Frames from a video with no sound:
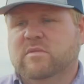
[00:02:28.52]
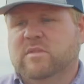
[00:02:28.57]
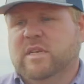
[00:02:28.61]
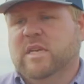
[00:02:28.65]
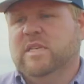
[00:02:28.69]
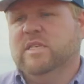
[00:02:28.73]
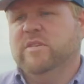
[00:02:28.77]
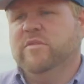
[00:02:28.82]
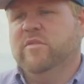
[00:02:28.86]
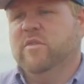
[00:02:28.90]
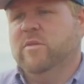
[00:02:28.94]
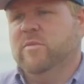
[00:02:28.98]

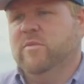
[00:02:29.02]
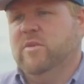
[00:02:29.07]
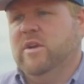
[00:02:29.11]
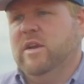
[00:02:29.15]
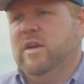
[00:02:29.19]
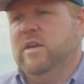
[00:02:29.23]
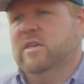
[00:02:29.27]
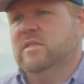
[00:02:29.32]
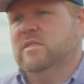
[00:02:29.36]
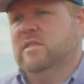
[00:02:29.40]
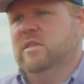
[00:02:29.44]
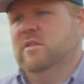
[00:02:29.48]
Texas Farm
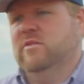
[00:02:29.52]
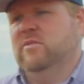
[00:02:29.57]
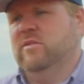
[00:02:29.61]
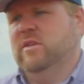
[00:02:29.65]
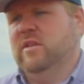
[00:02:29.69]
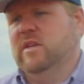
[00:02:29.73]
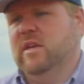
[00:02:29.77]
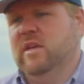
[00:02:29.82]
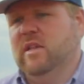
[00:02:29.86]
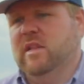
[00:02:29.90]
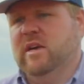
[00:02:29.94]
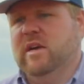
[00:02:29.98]
Credit has
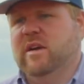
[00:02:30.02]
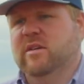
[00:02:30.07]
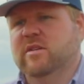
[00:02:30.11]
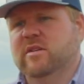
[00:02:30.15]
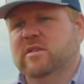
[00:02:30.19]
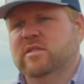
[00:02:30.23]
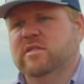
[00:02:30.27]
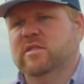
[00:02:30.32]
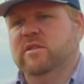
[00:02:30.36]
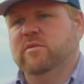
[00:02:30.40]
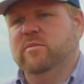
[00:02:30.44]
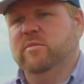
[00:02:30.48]
really allowed
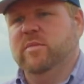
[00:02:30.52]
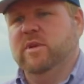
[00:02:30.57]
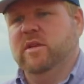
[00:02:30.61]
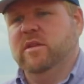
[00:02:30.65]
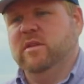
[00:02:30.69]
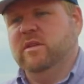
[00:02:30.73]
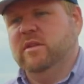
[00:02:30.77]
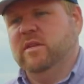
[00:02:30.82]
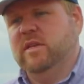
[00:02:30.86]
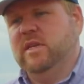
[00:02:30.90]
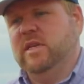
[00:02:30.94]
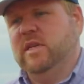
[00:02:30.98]
us the
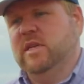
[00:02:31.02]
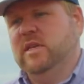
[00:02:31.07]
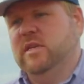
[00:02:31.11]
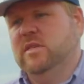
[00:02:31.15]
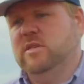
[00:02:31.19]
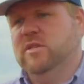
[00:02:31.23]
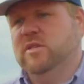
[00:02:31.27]
ability